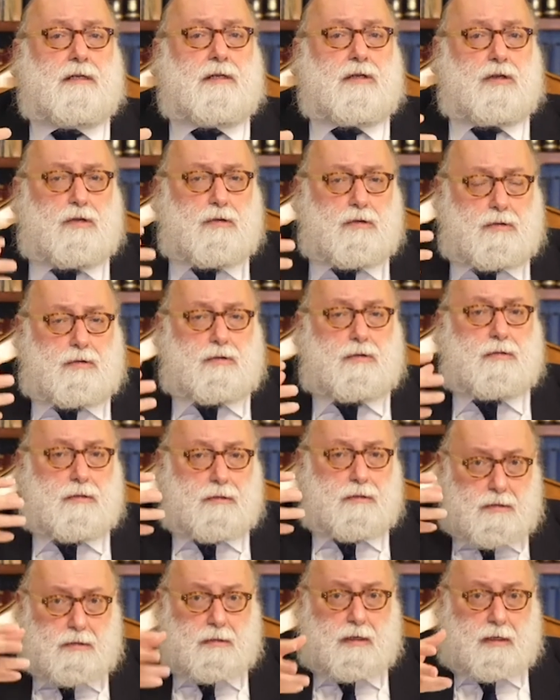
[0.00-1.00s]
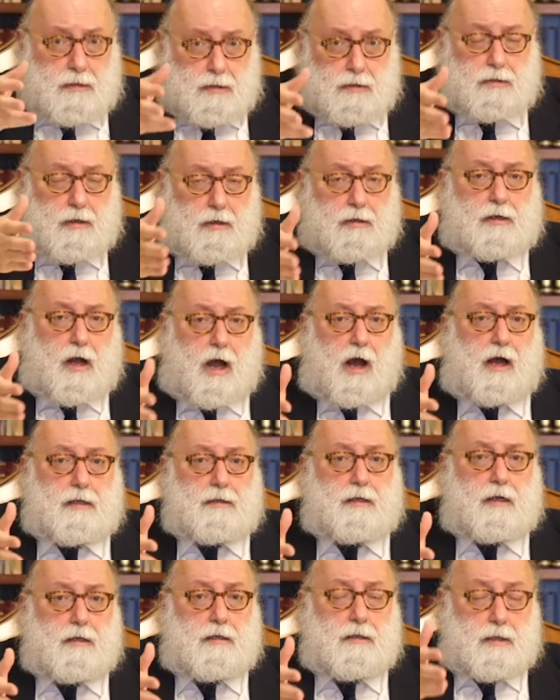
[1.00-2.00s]
You, good
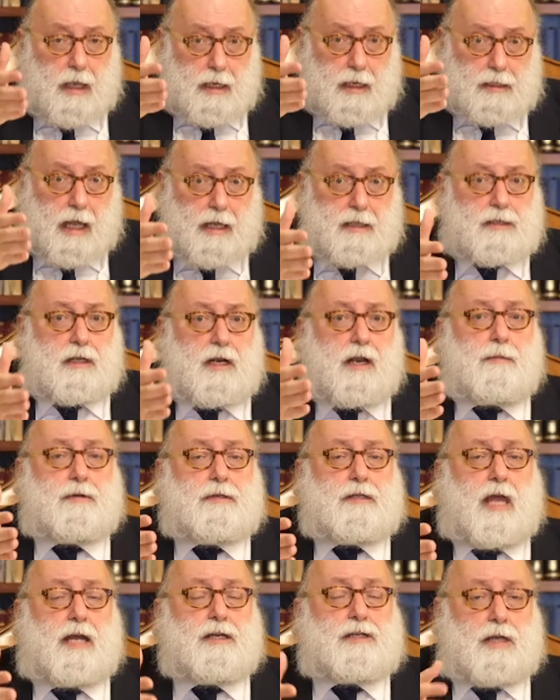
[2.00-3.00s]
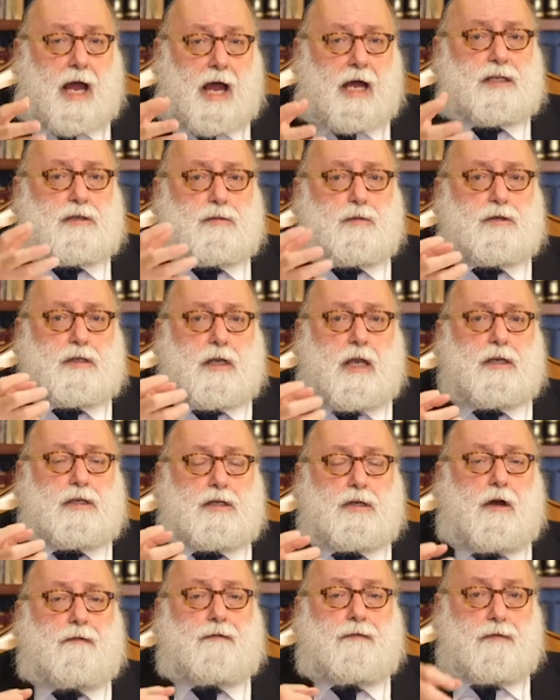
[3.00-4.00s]
God, as the Alter Rebbe teaches, Atzmus Ein
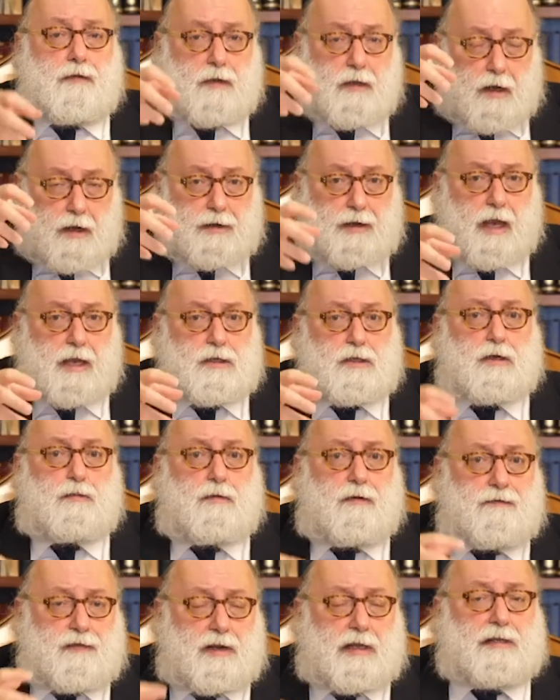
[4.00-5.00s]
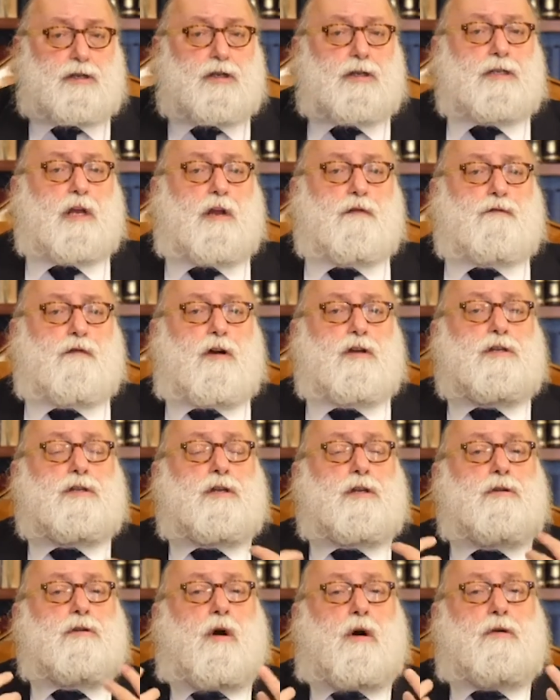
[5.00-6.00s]
Sof haresa, revealed yourself for us
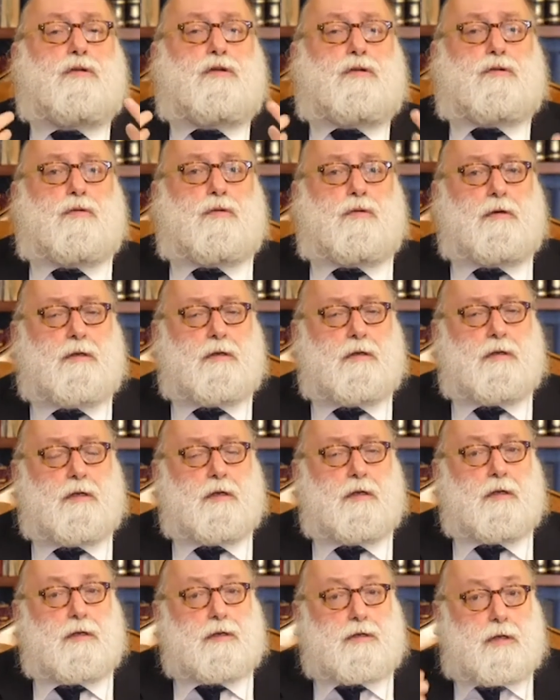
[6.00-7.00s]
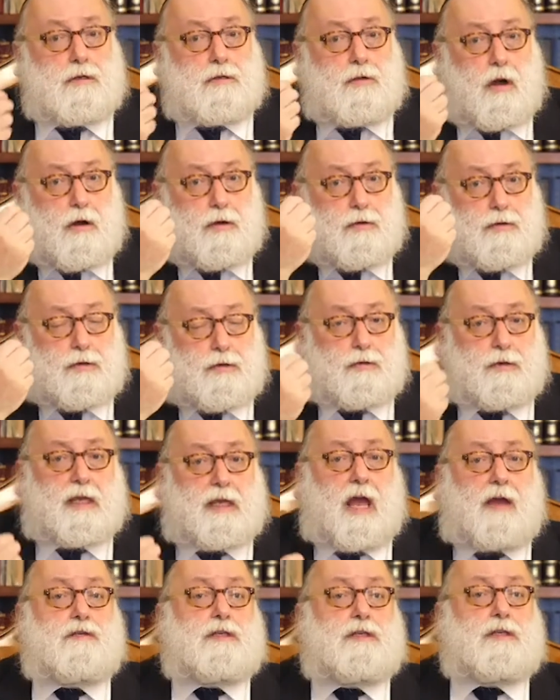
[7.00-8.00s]
to know you. To know you. He
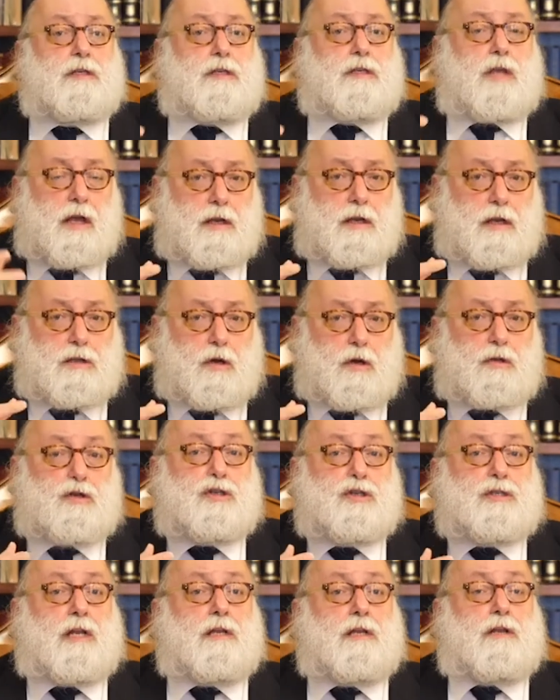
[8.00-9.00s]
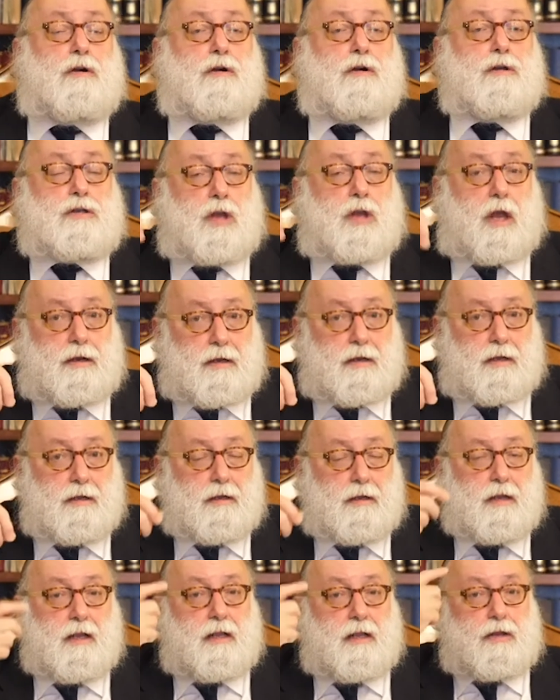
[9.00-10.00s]
gave us a Torah. He told us to learn Torah.
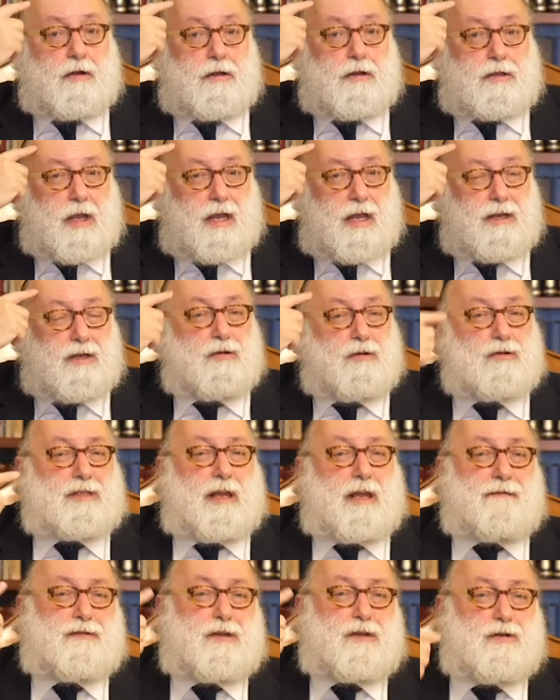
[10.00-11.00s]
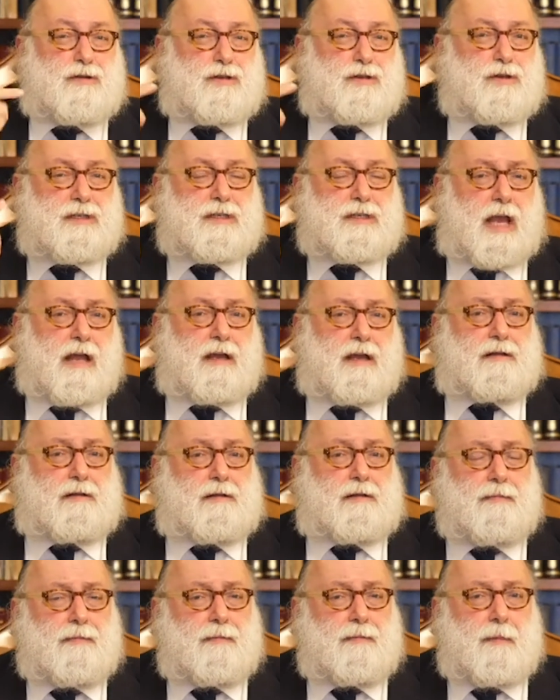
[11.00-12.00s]
Learn Torah, you used to have to use your seichel.